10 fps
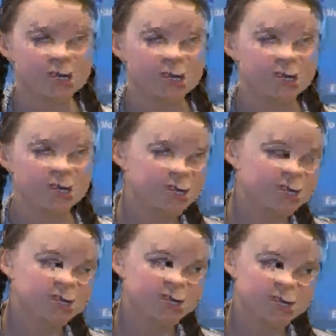
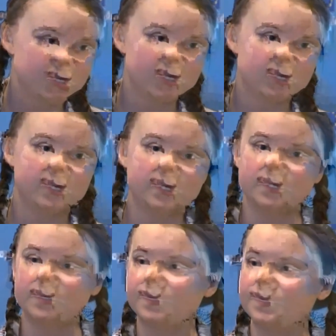
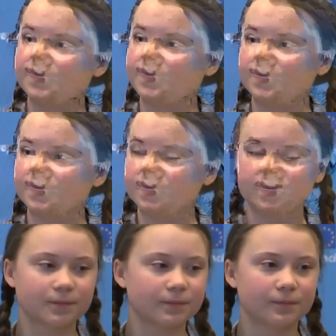
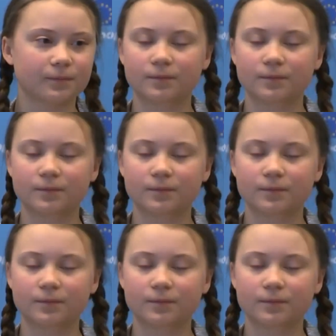Nothing is said.